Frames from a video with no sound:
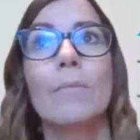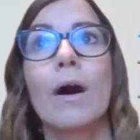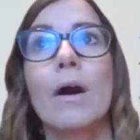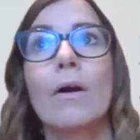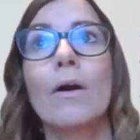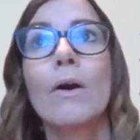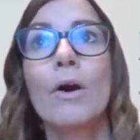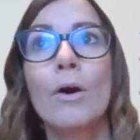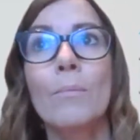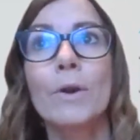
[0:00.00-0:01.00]
our
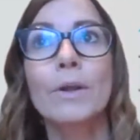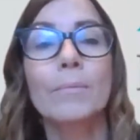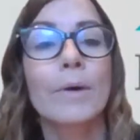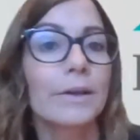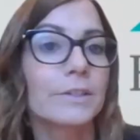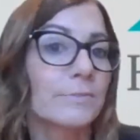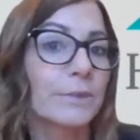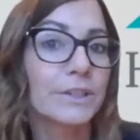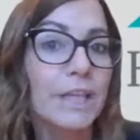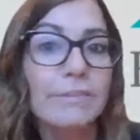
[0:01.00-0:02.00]
broking partners have
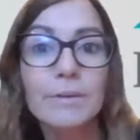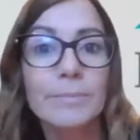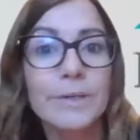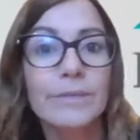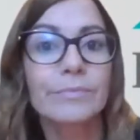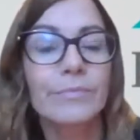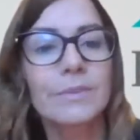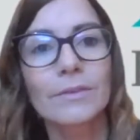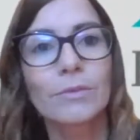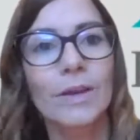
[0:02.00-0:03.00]
put together, but
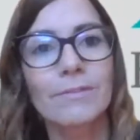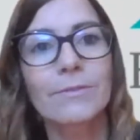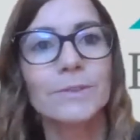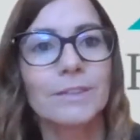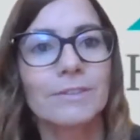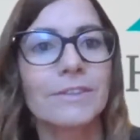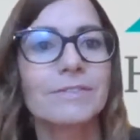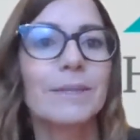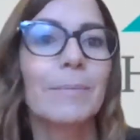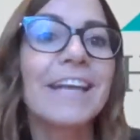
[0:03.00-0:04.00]
they're all like 40,
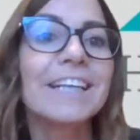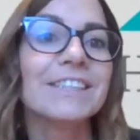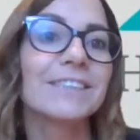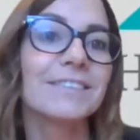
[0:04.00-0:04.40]
50 pages.